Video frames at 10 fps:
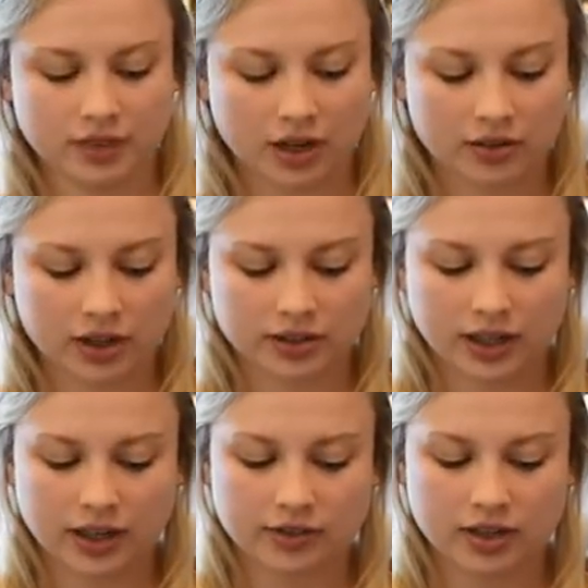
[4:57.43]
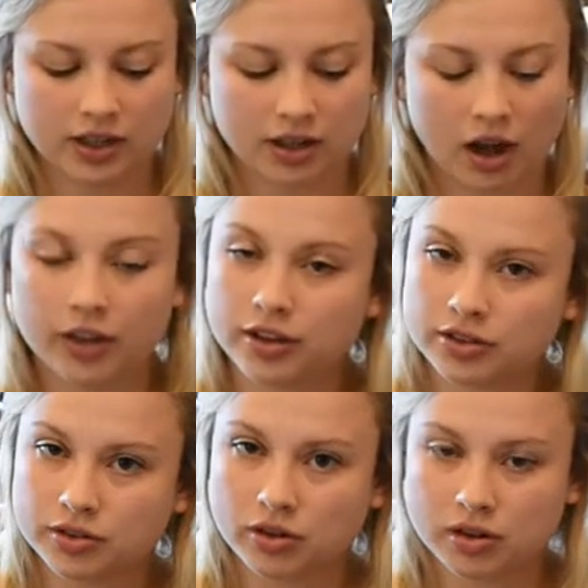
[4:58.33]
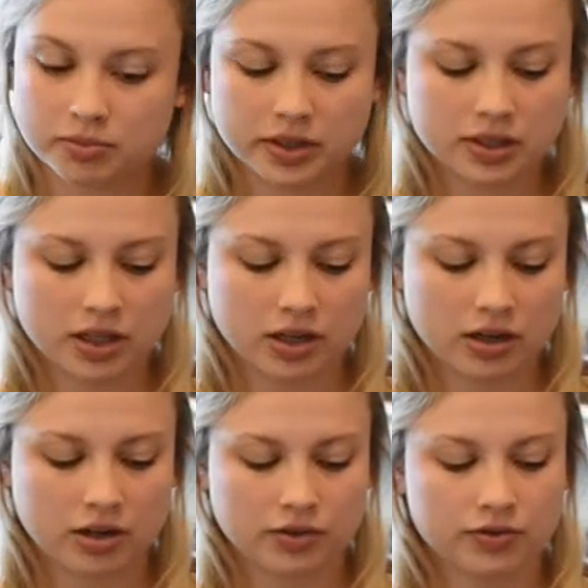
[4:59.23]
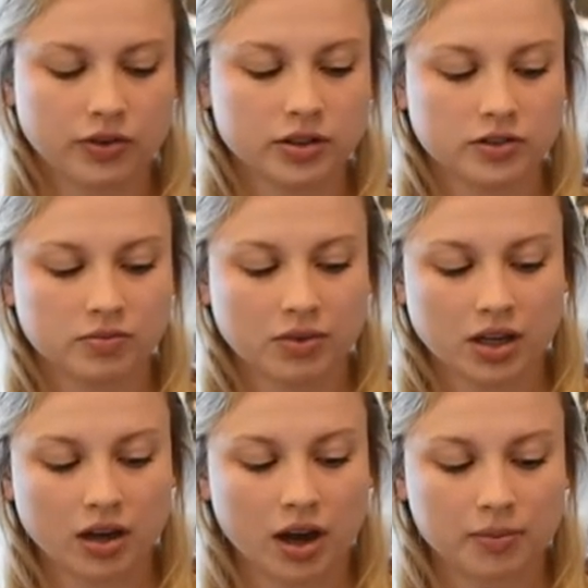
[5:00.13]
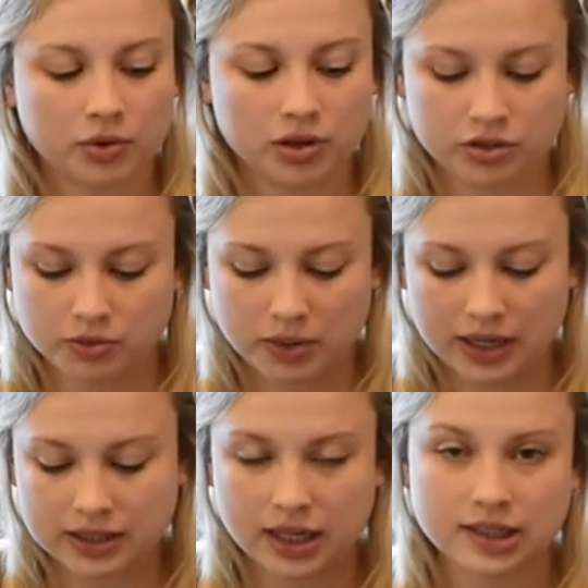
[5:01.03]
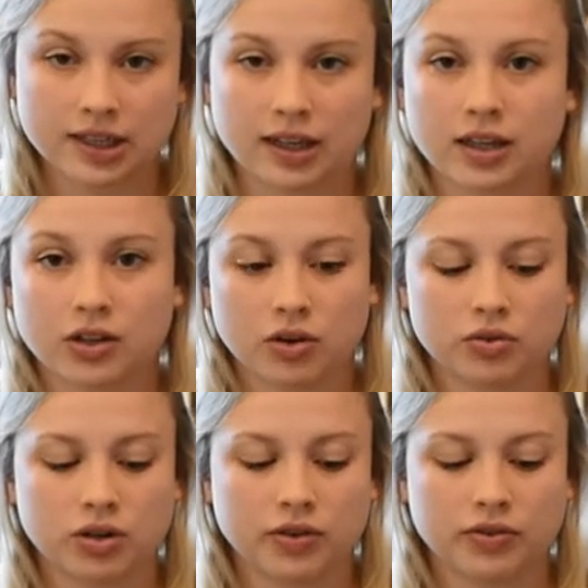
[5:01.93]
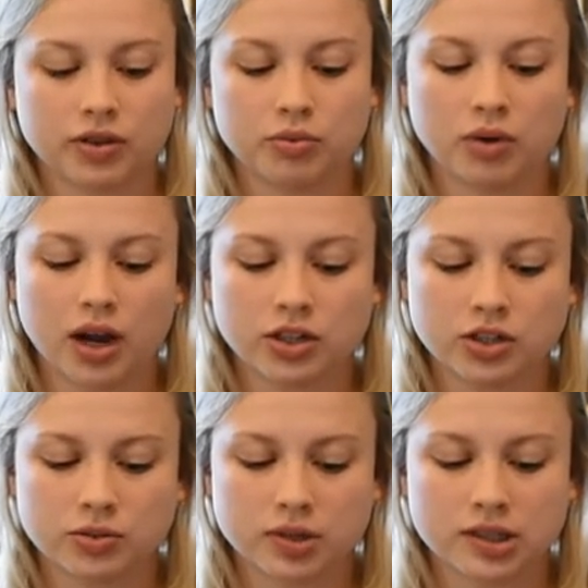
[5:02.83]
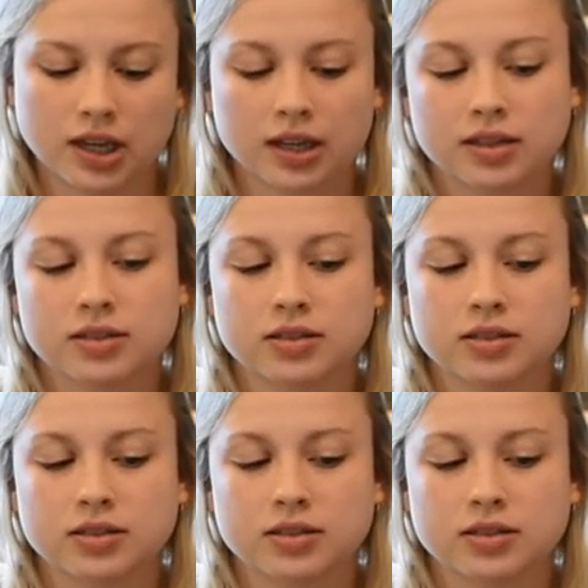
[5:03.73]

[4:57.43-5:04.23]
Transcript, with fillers: Alright, so I have the other two ornaments here in front of me. I'm going to paint a second coat of the red just because I can